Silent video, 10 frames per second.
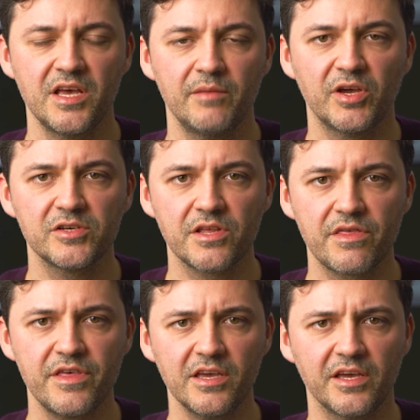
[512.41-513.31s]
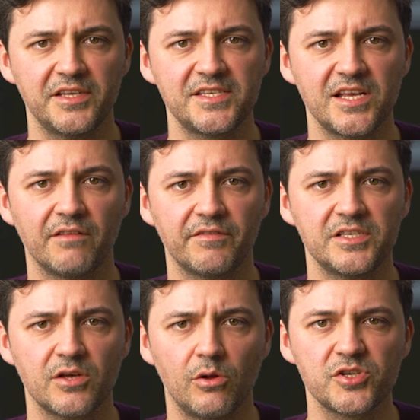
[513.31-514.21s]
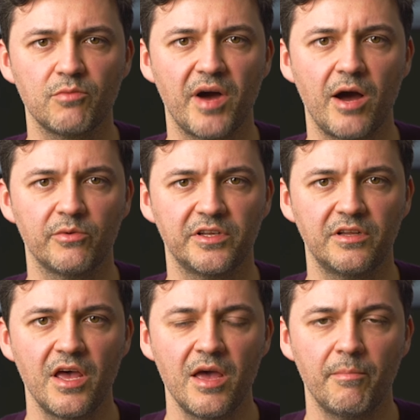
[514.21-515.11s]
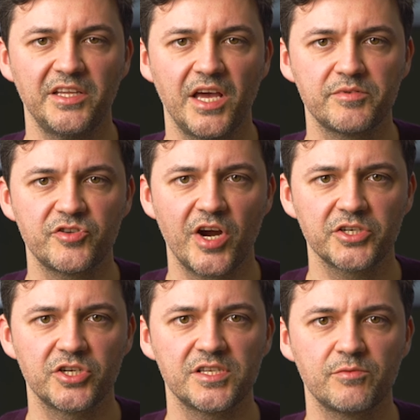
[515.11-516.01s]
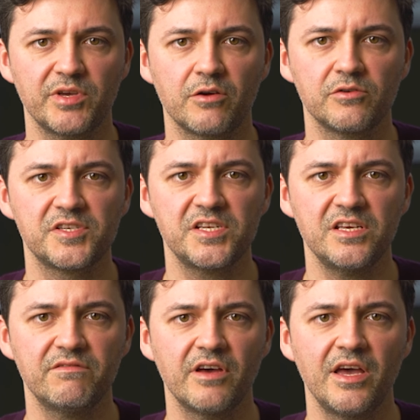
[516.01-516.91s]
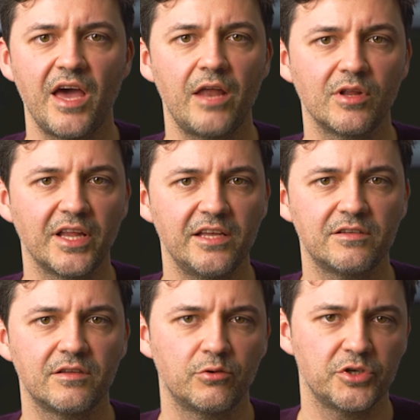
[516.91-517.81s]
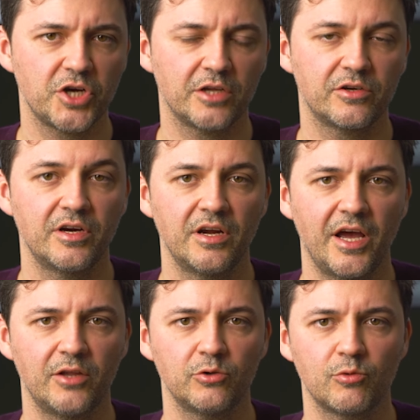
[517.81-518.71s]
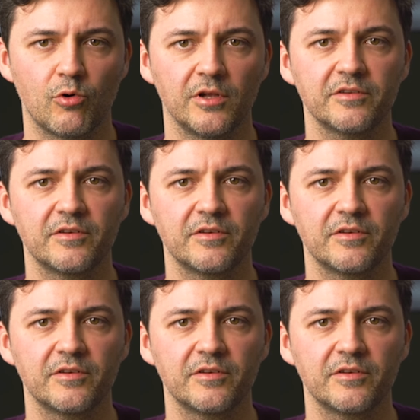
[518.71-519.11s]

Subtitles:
because the thinking itself is also bounded by the abstractions we can conceive and relate to each other and to the world.